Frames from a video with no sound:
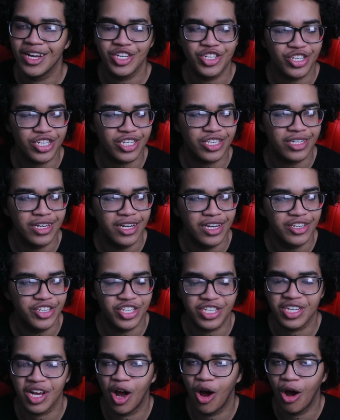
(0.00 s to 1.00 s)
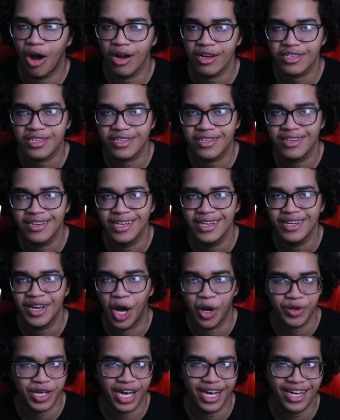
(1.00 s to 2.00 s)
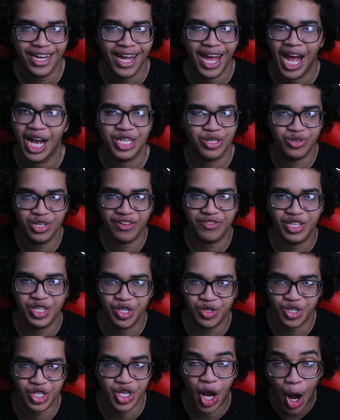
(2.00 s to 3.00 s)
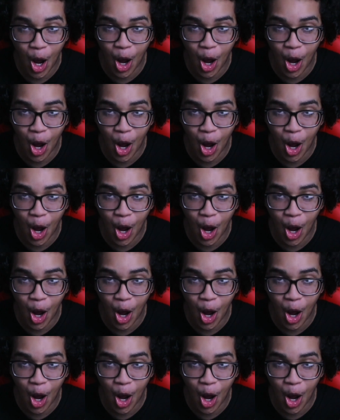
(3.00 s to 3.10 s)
Just ask. Okay, that's all you have to do, just